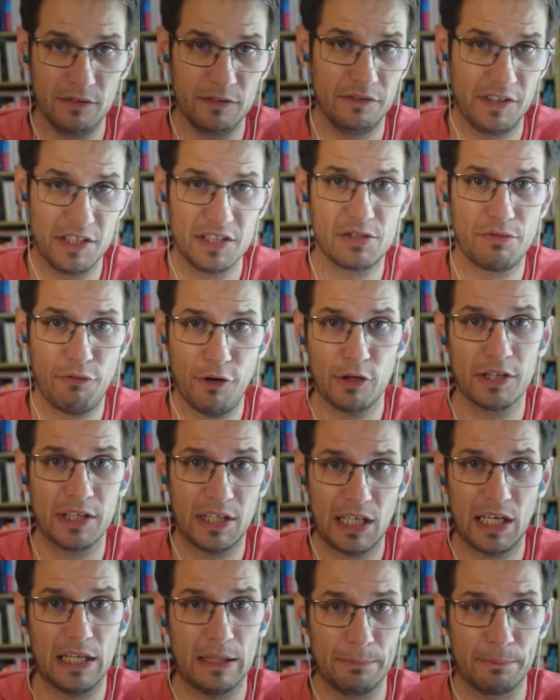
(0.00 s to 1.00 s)
this very
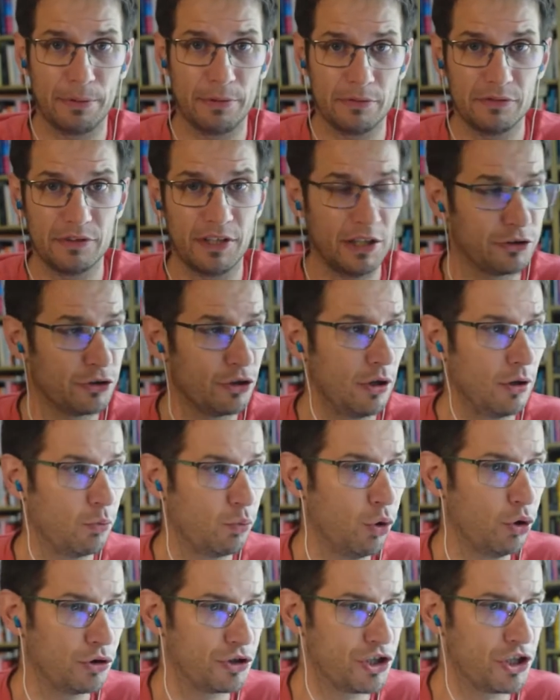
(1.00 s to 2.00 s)
clip that you're
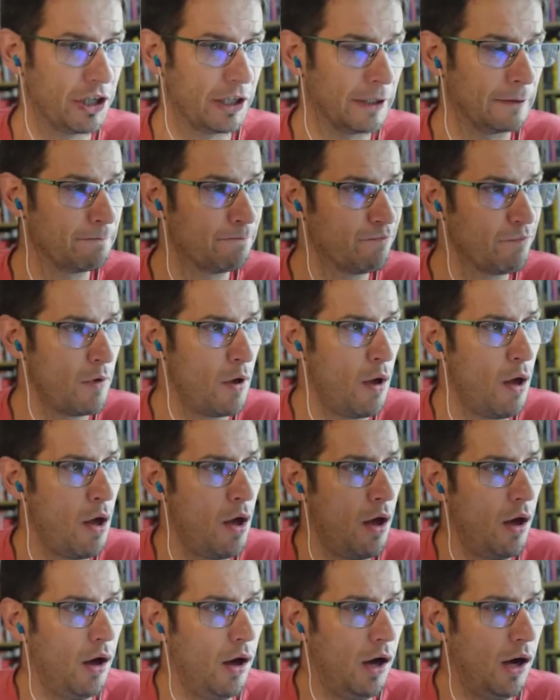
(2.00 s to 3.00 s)
watching.
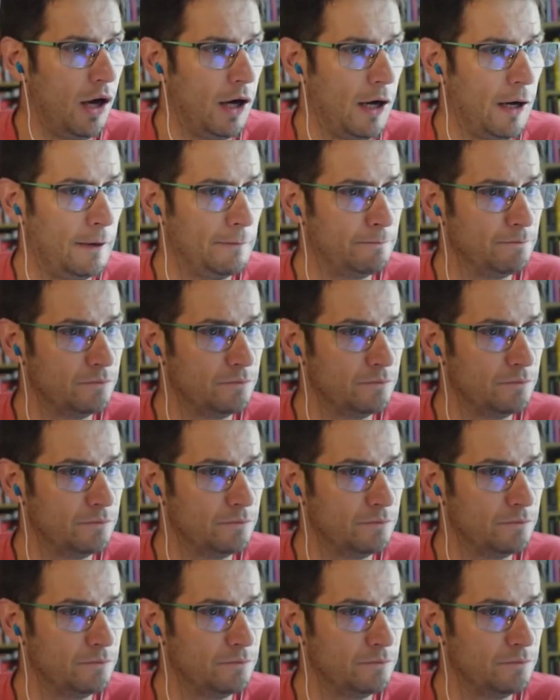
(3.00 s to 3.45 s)
And